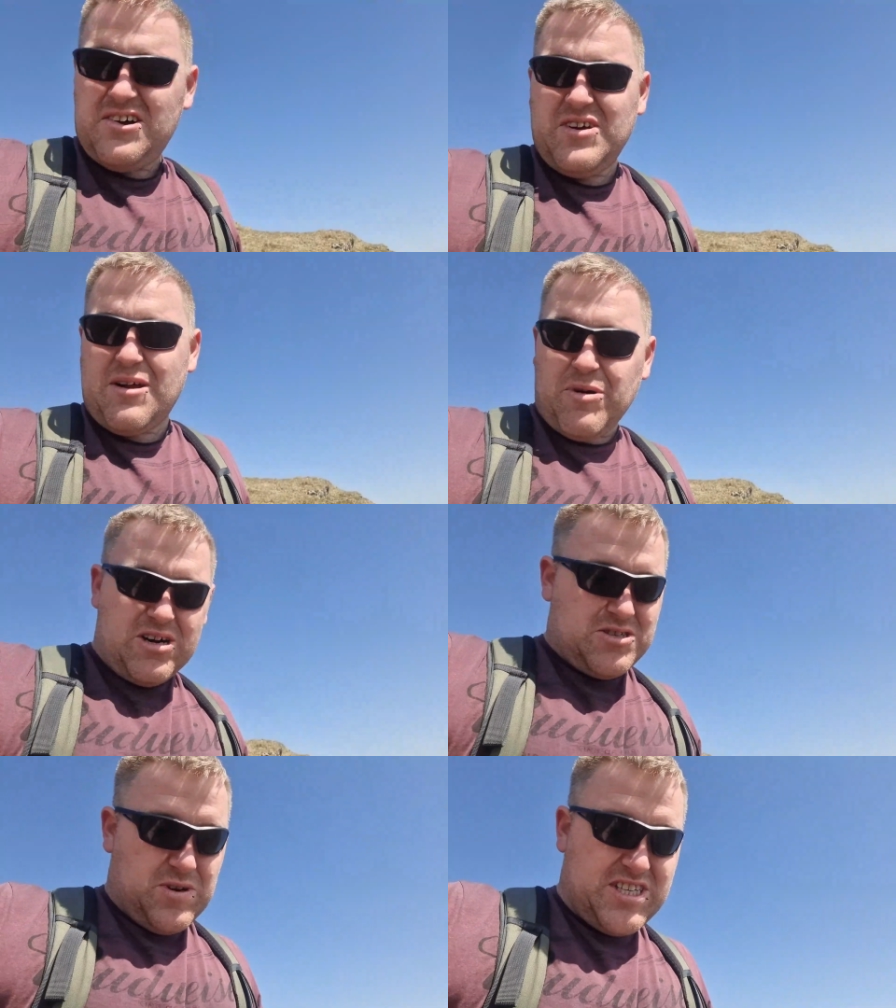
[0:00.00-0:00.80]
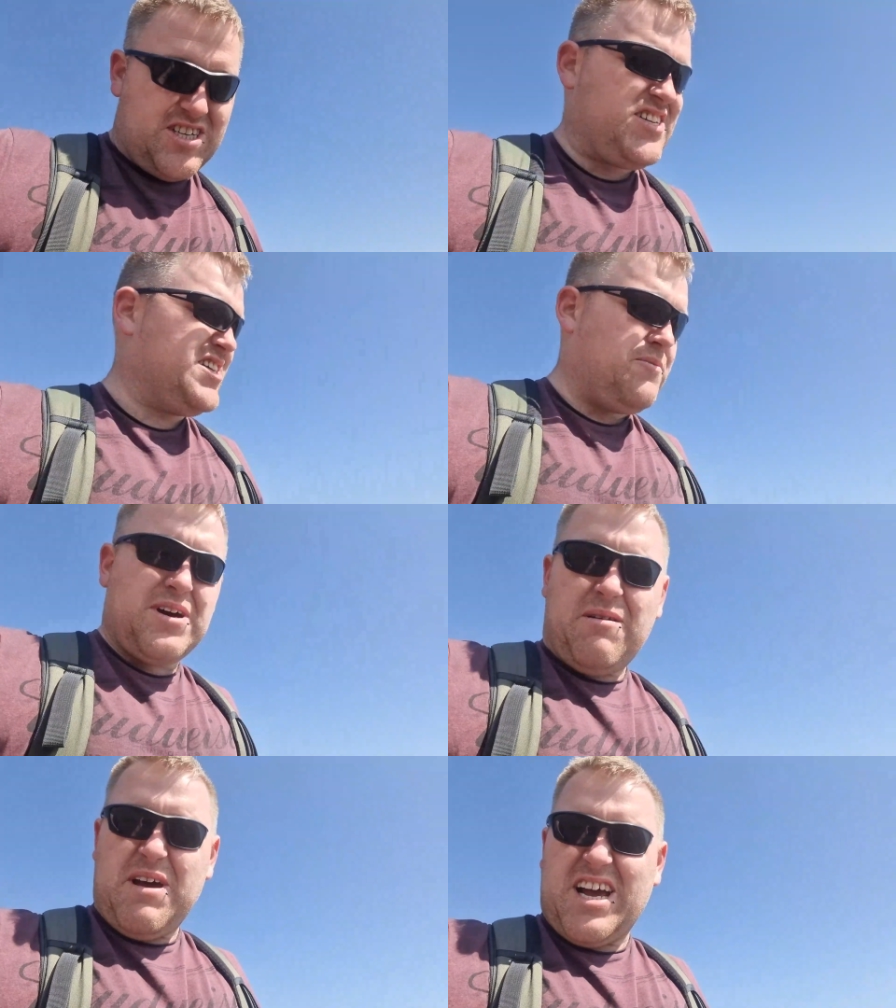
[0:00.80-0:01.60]
We had a bite to eat at the top. We're
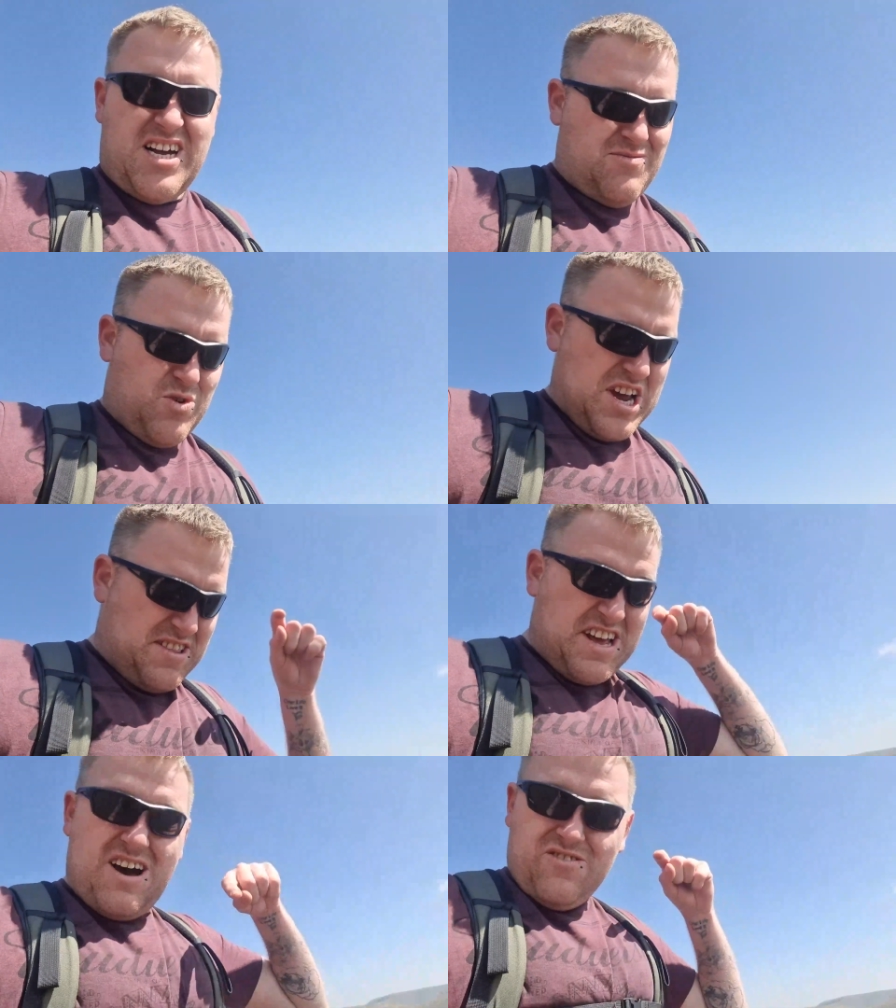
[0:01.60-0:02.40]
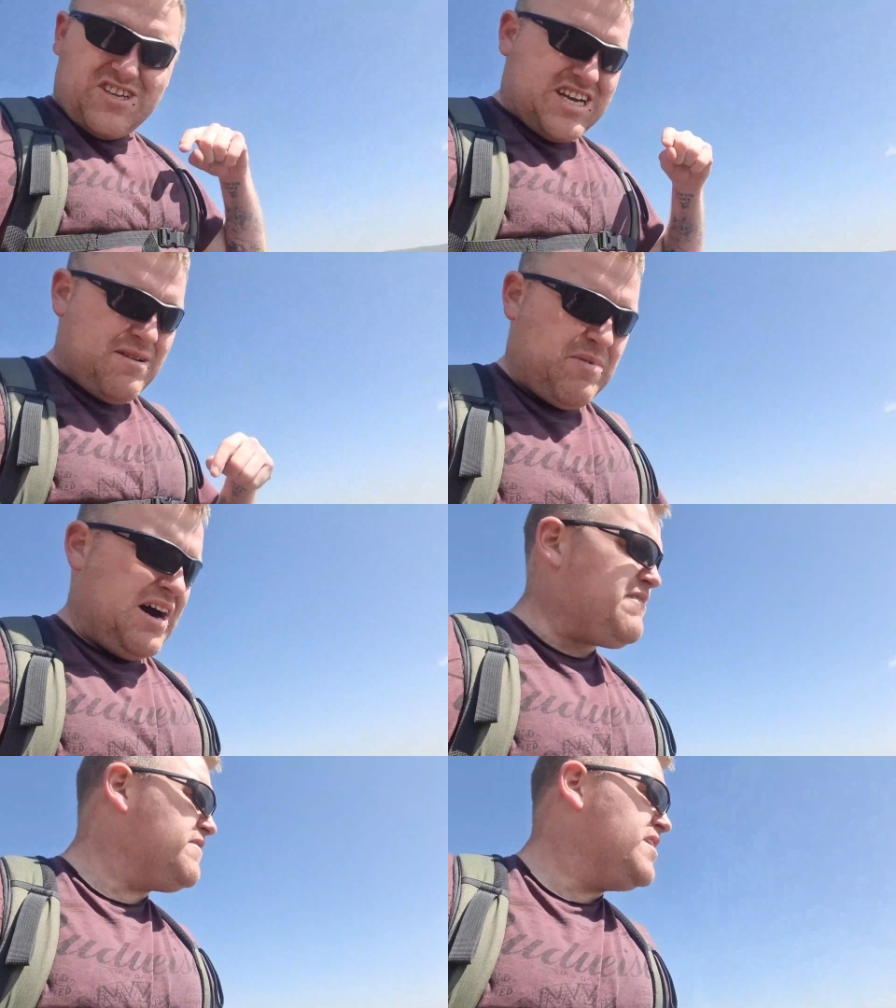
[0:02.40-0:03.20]
going to make our way down the same
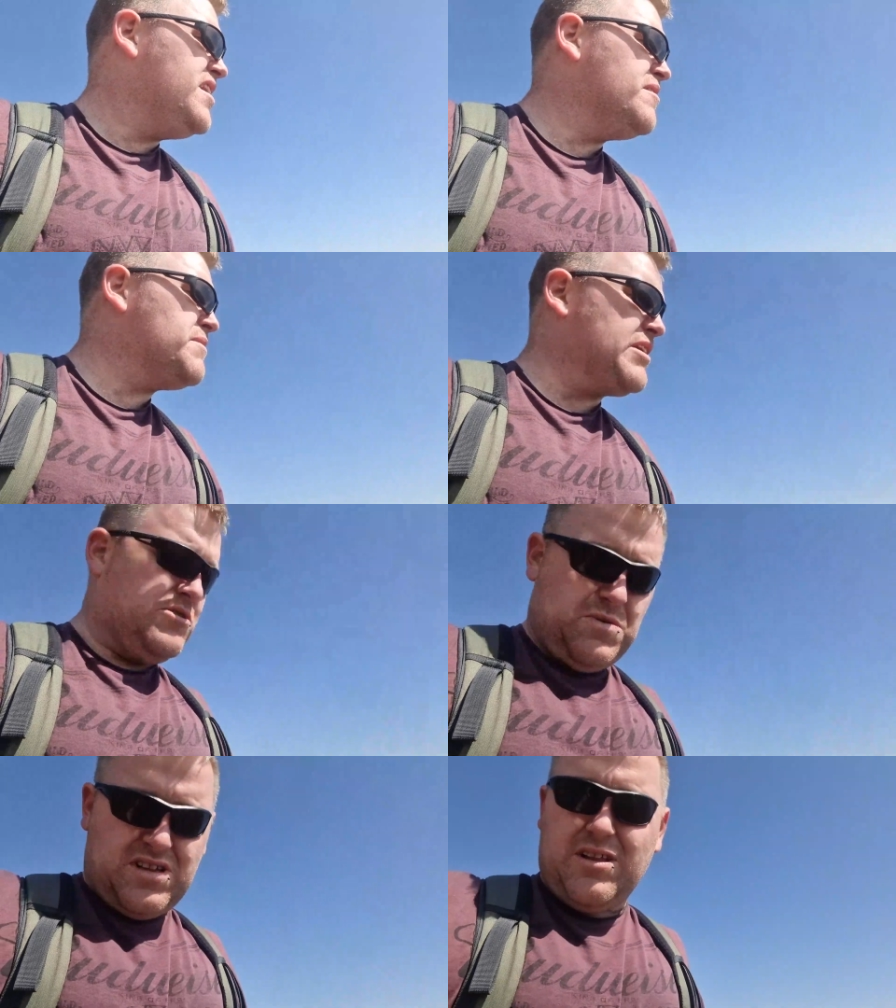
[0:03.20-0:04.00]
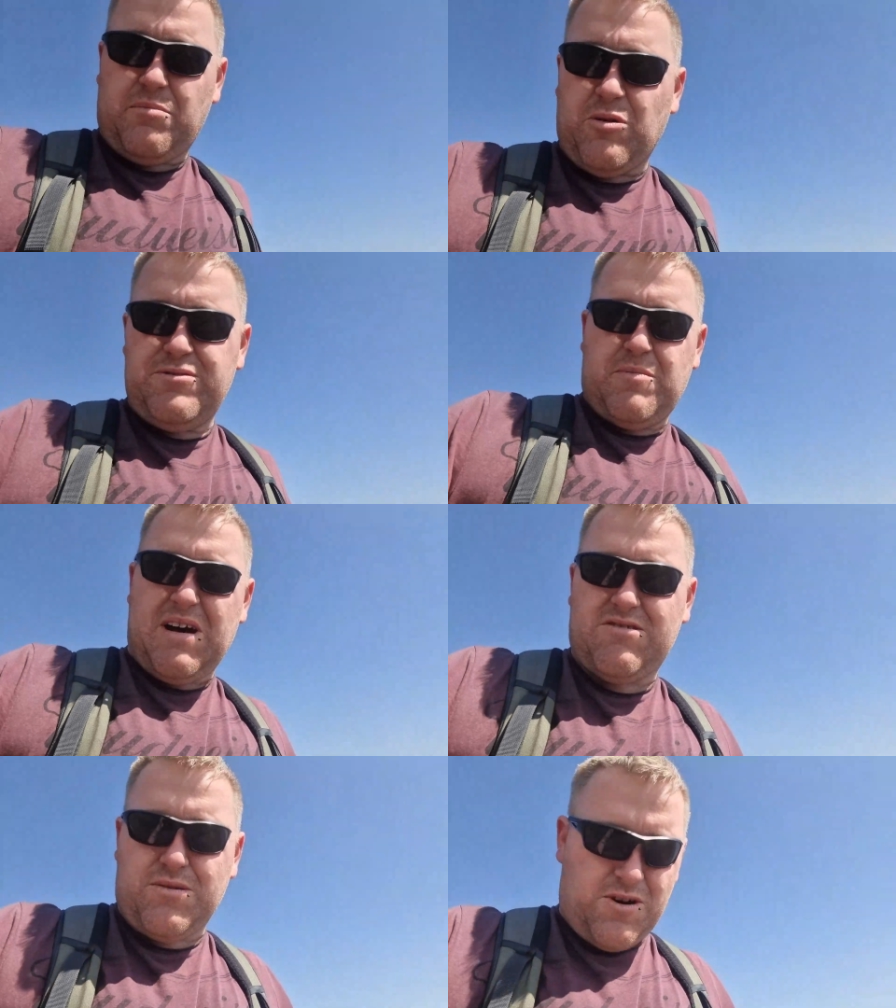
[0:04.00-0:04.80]
path because we think the pub's
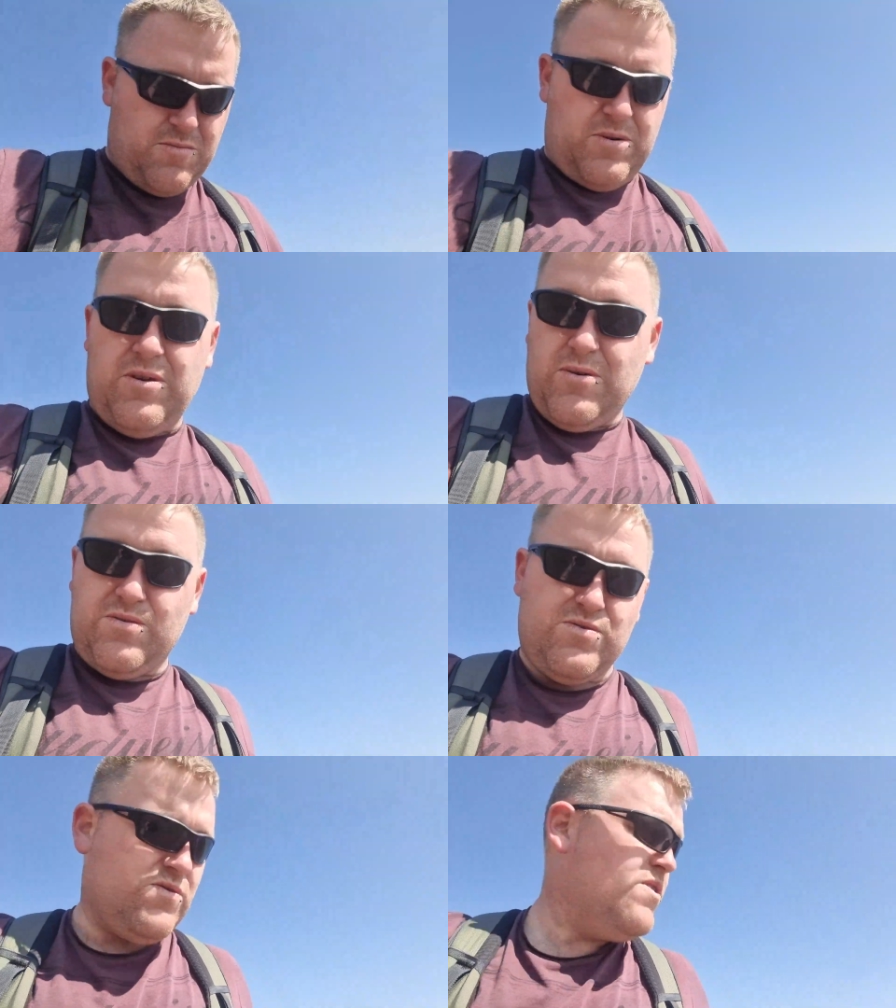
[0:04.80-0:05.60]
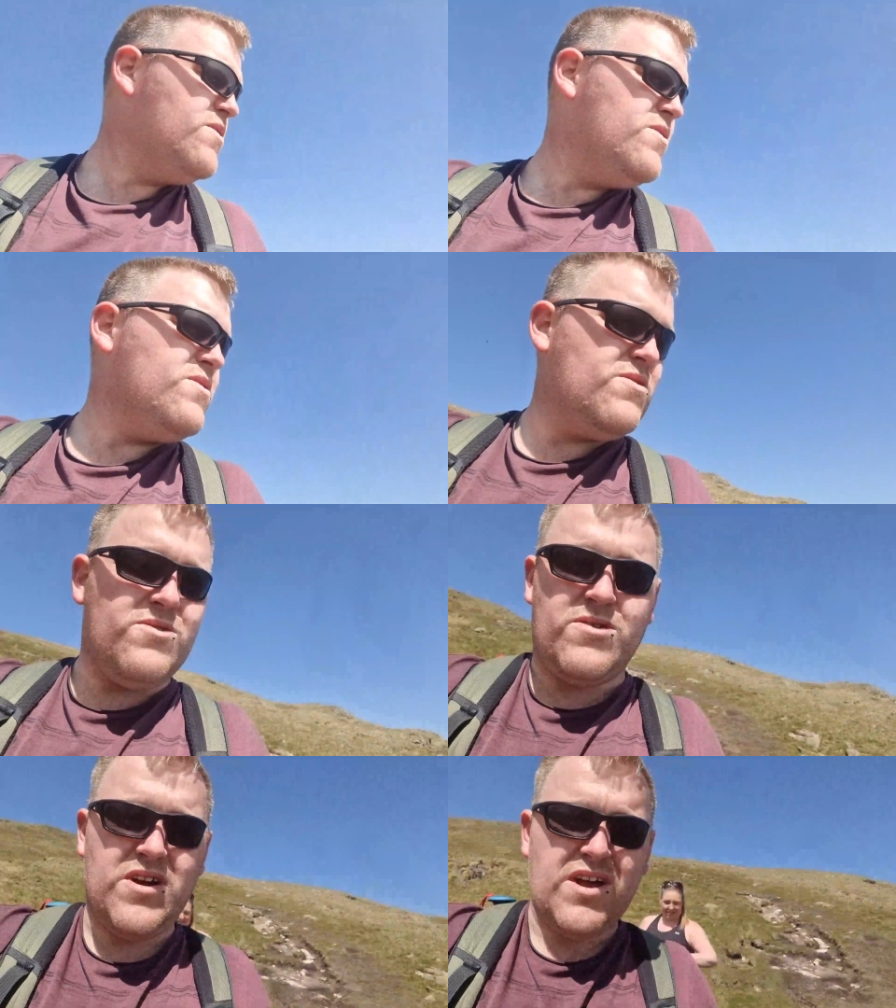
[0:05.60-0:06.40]
about to open.
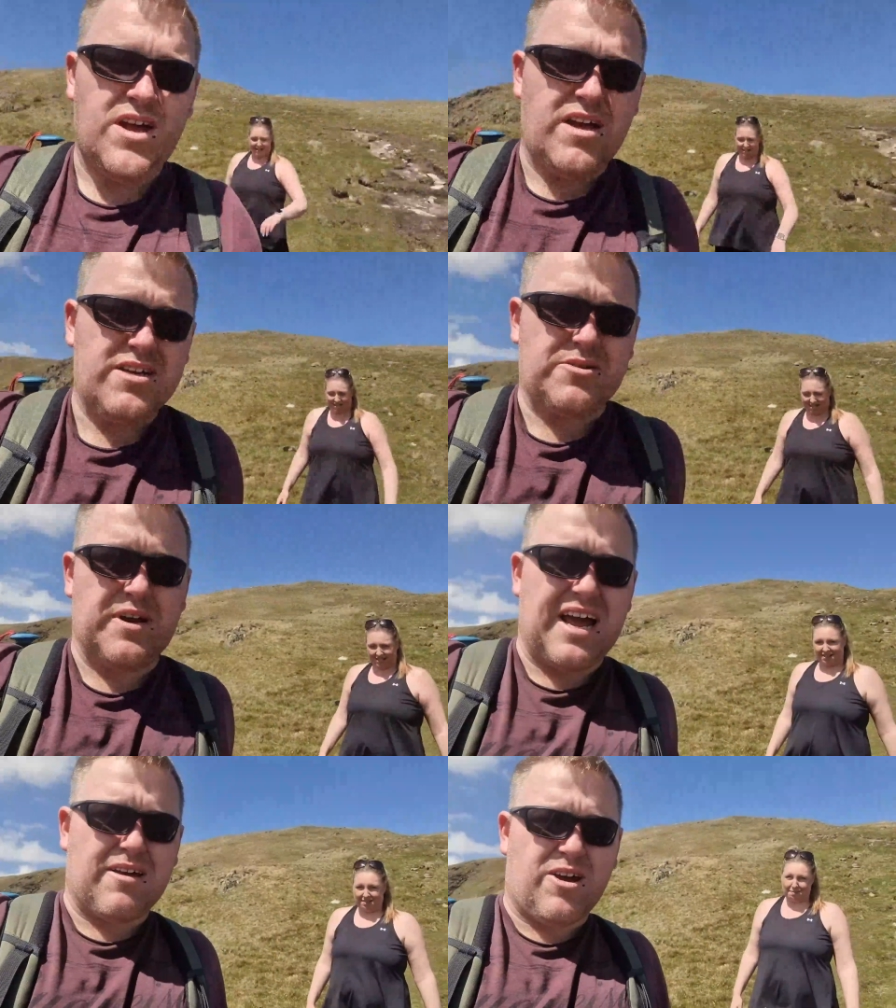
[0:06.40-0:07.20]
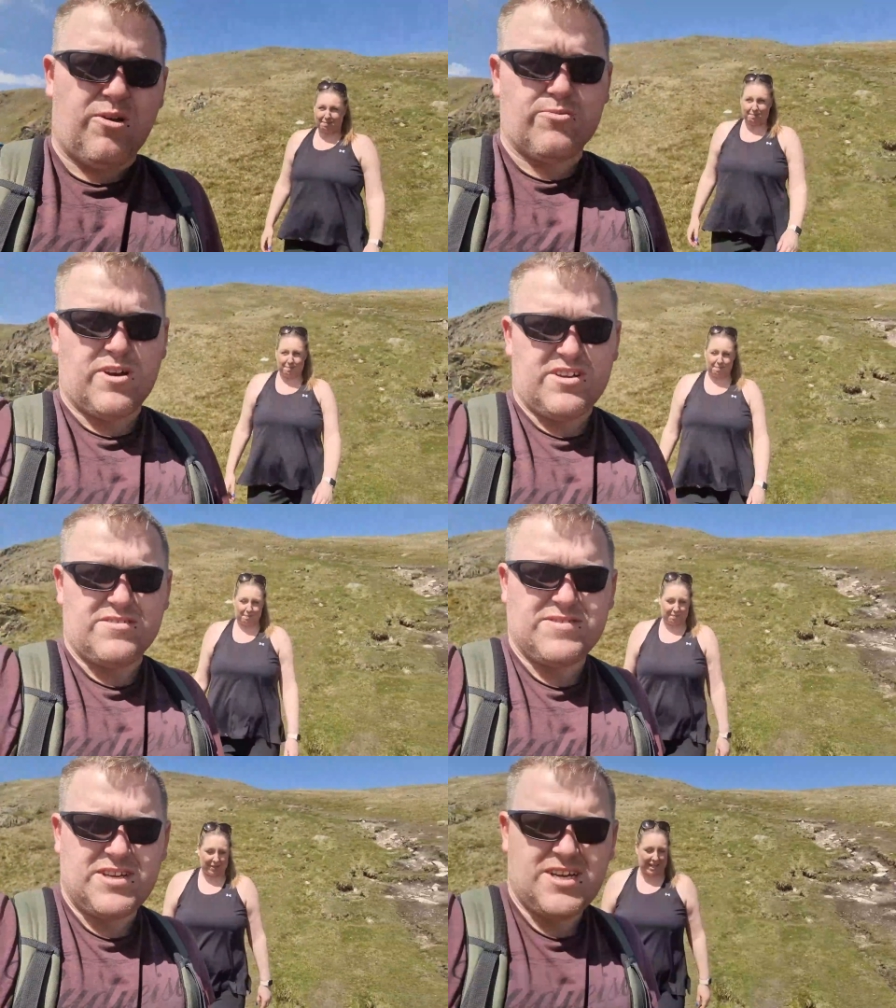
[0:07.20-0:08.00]
Ooh, should we get a cold one,
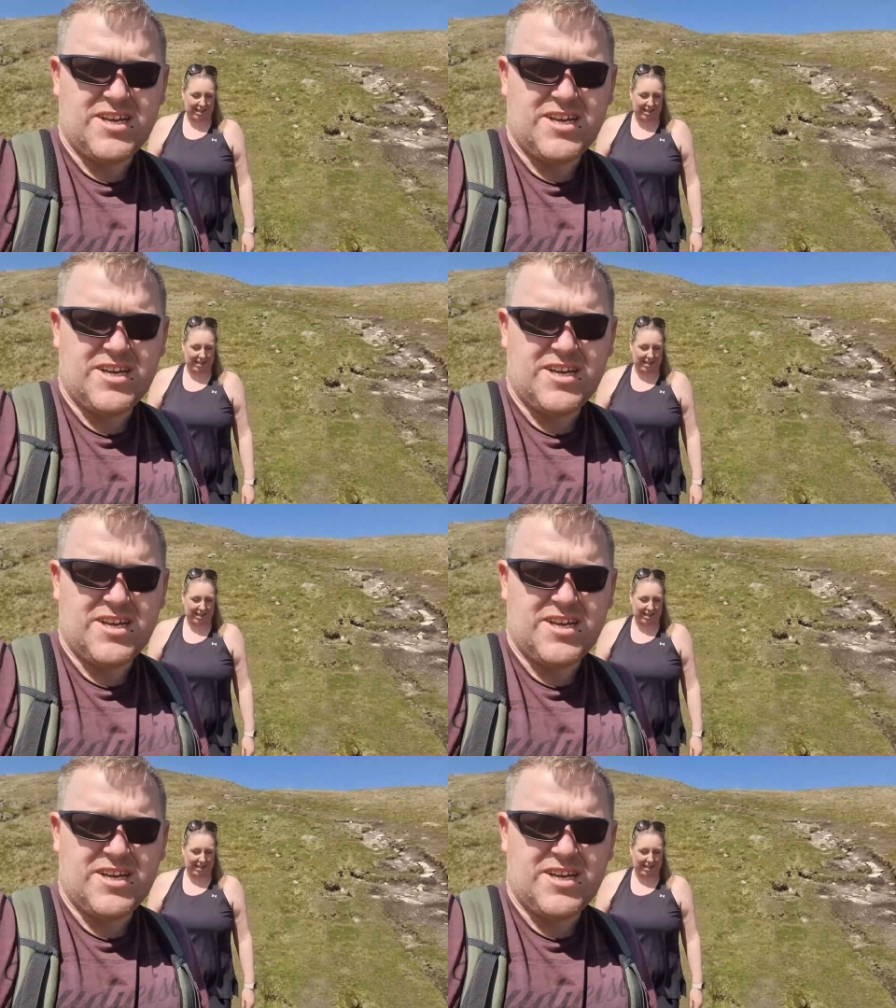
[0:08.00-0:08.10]
love?